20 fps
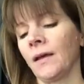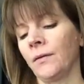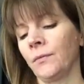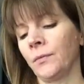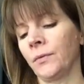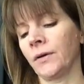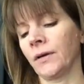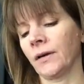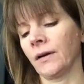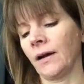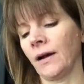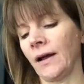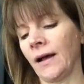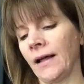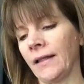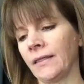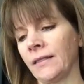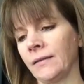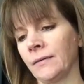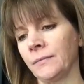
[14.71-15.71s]
We're
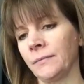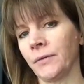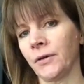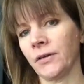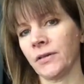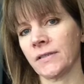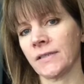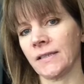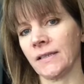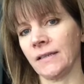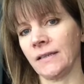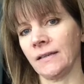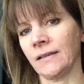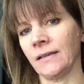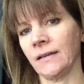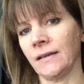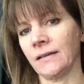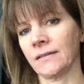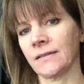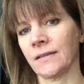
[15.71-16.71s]
at the
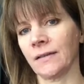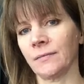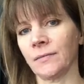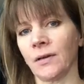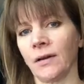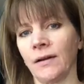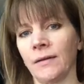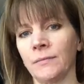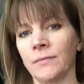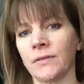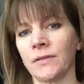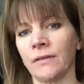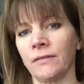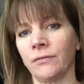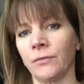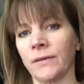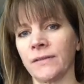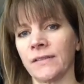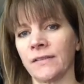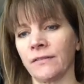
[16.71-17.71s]
mercy sometimes of
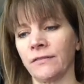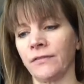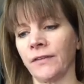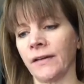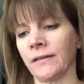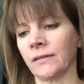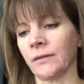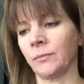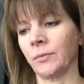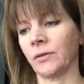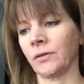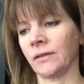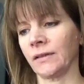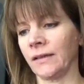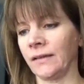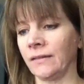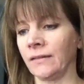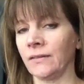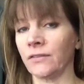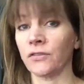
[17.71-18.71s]
what's available
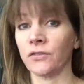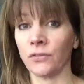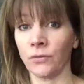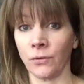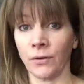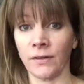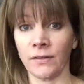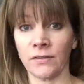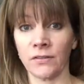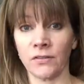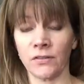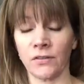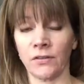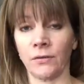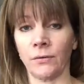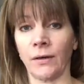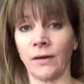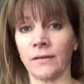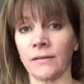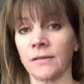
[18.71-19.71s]
in the stores
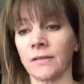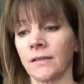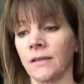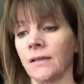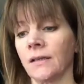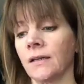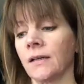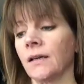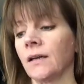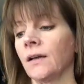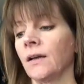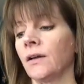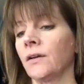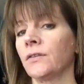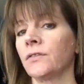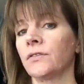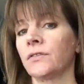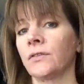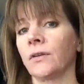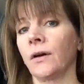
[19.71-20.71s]
to us.
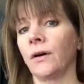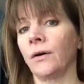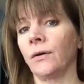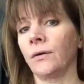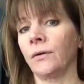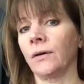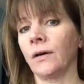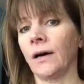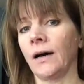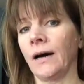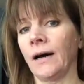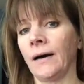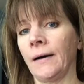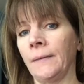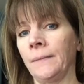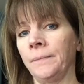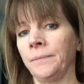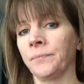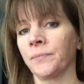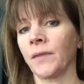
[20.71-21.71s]
So
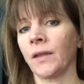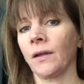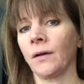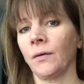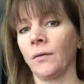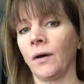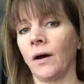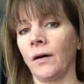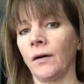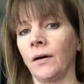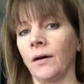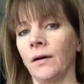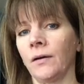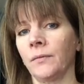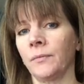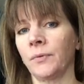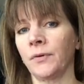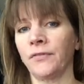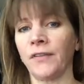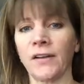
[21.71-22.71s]

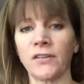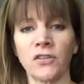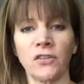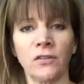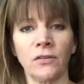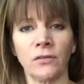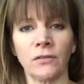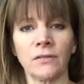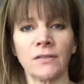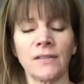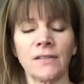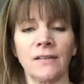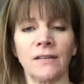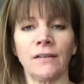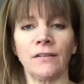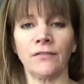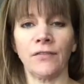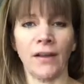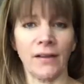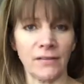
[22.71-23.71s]
professionals
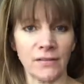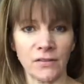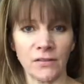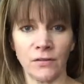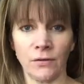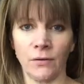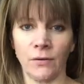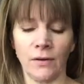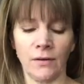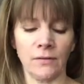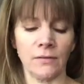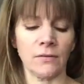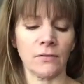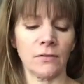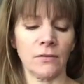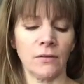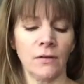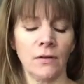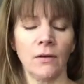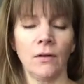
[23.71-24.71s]
and advanced
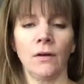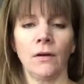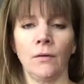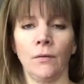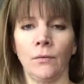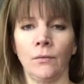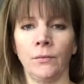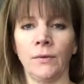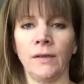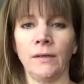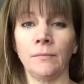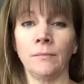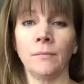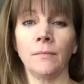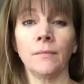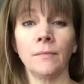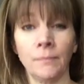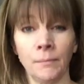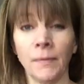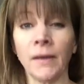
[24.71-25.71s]
students, we
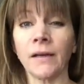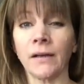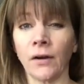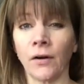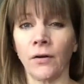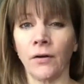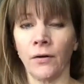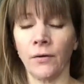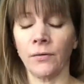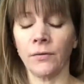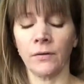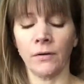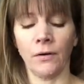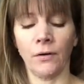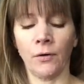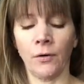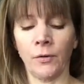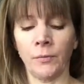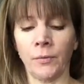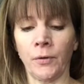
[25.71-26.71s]
make our own
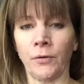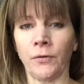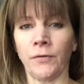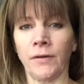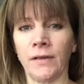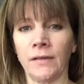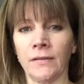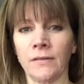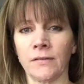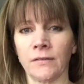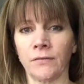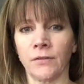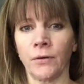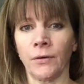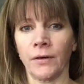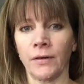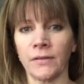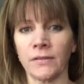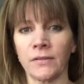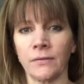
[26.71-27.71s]
oboe reeds, of
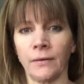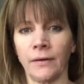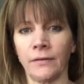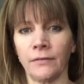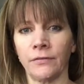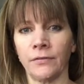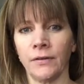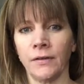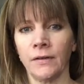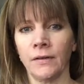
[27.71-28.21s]
course. So I've